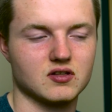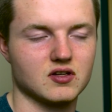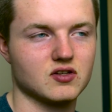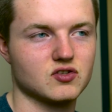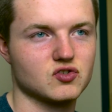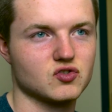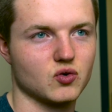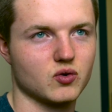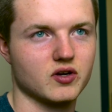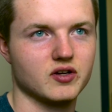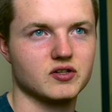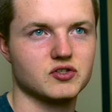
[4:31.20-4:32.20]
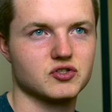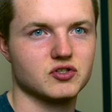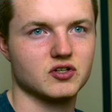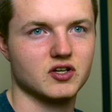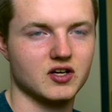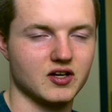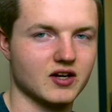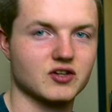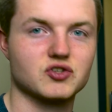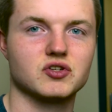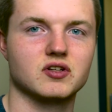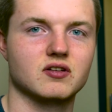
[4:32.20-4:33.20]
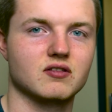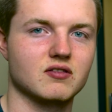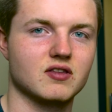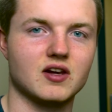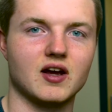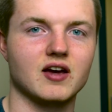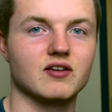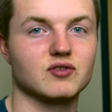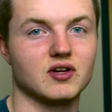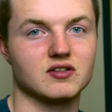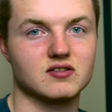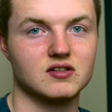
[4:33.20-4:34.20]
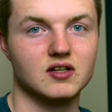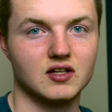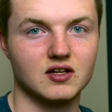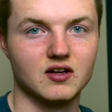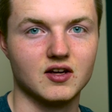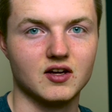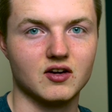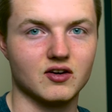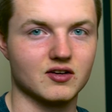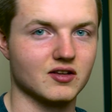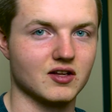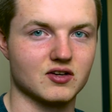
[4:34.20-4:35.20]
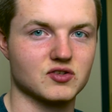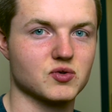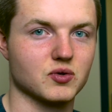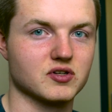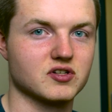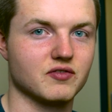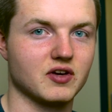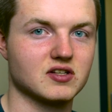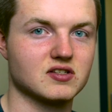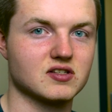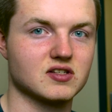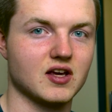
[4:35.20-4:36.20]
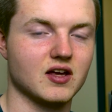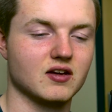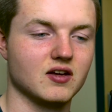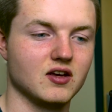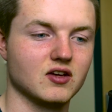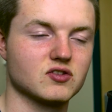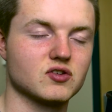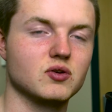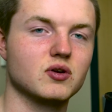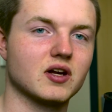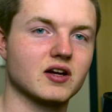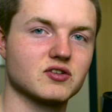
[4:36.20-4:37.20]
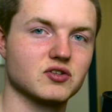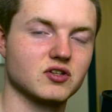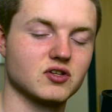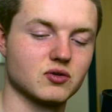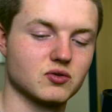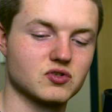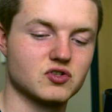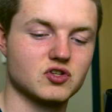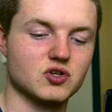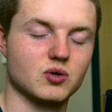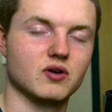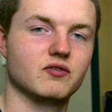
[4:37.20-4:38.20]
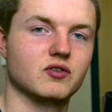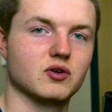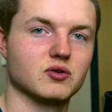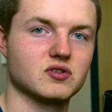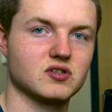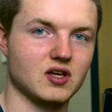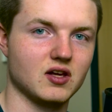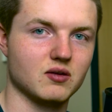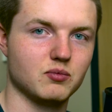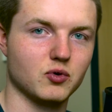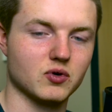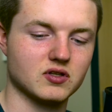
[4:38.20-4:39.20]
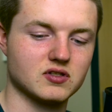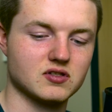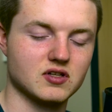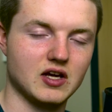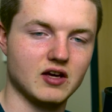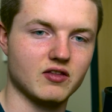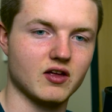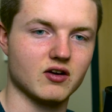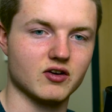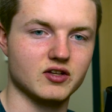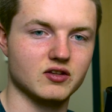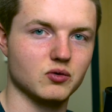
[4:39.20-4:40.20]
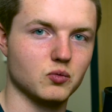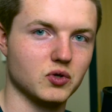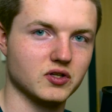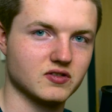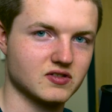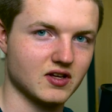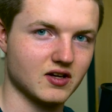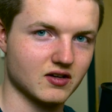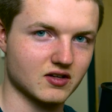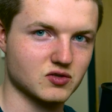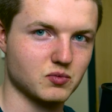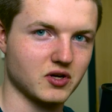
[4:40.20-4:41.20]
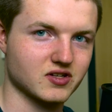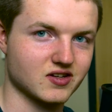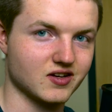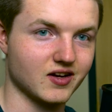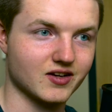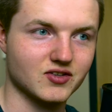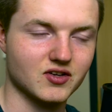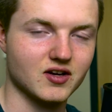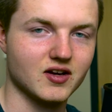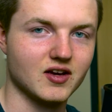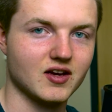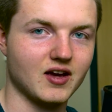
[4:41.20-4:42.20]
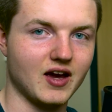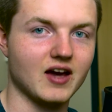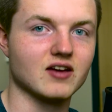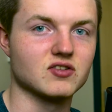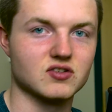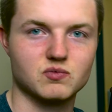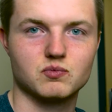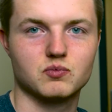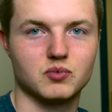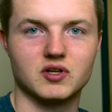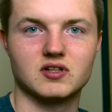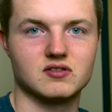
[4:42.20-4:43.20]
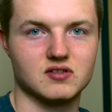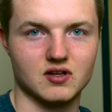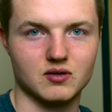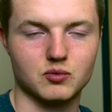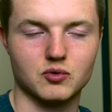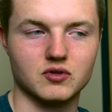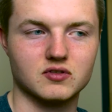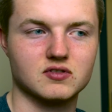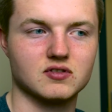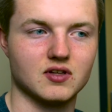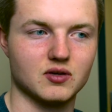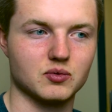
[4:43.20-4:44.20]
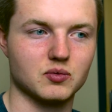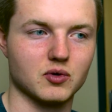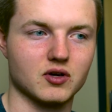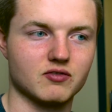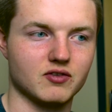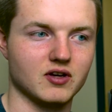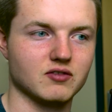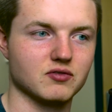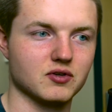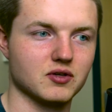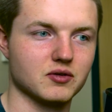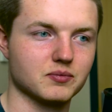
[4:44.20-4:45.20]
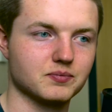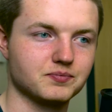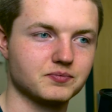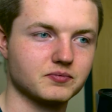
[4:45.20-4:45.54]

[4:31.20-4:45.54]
a storage connection that I have not seen on a lot of storage devices yet. So you can actually use 2 of those SATA ports that are in the one SATA Express connector as plain SATA ports, and that would work fine for you.